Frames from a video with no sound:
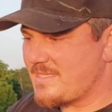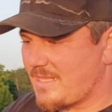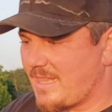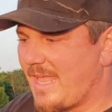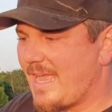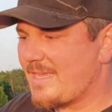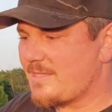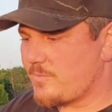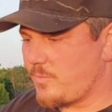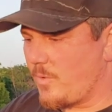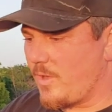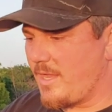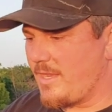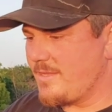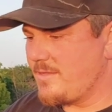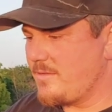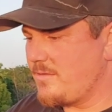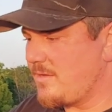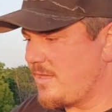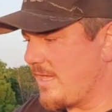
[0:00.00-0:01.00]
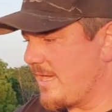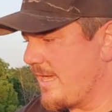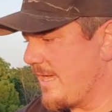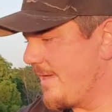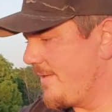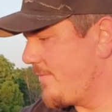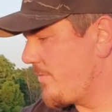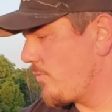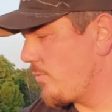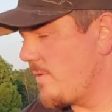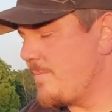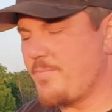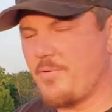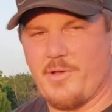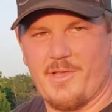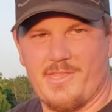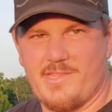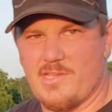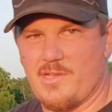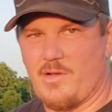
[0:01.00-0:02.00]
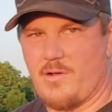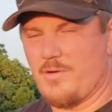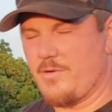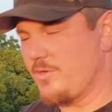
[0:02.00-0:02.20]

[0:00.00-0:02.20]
class one uh, three points are